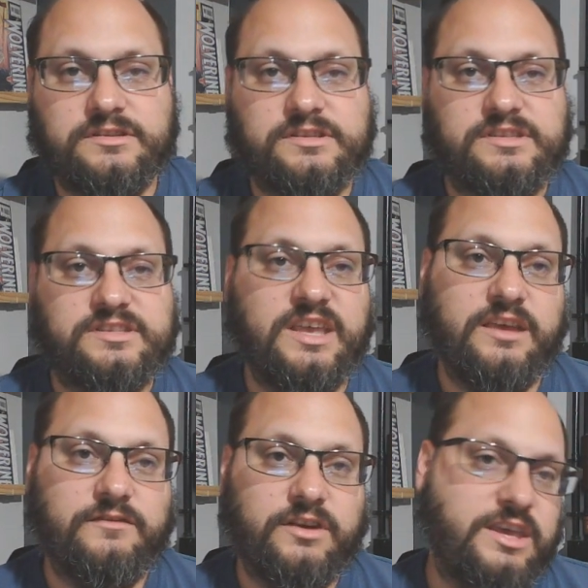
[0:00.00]

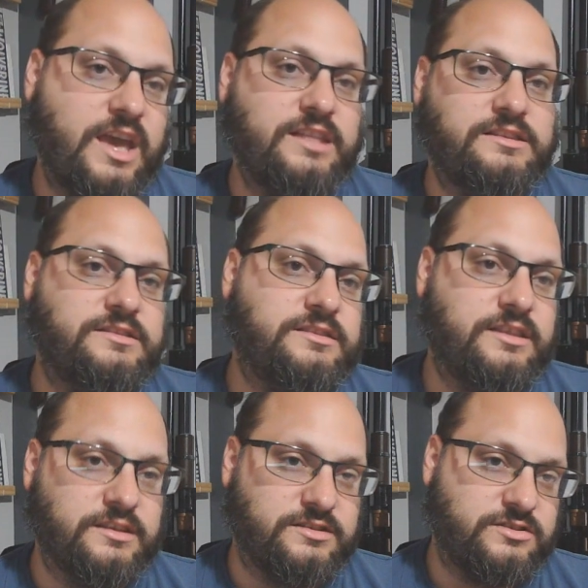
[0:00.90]
save against
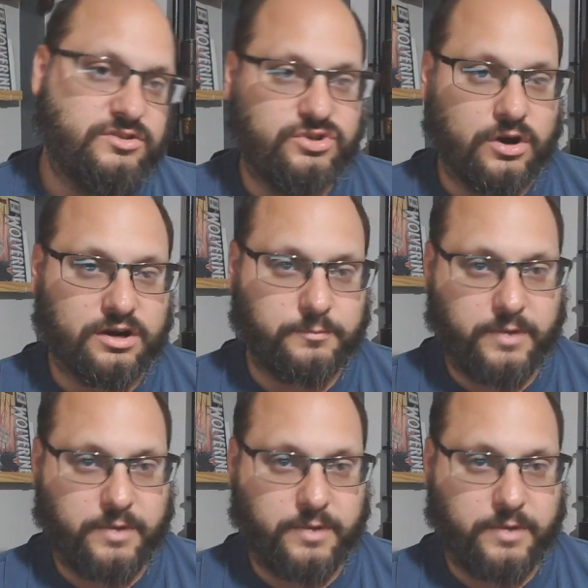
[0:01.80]
this dark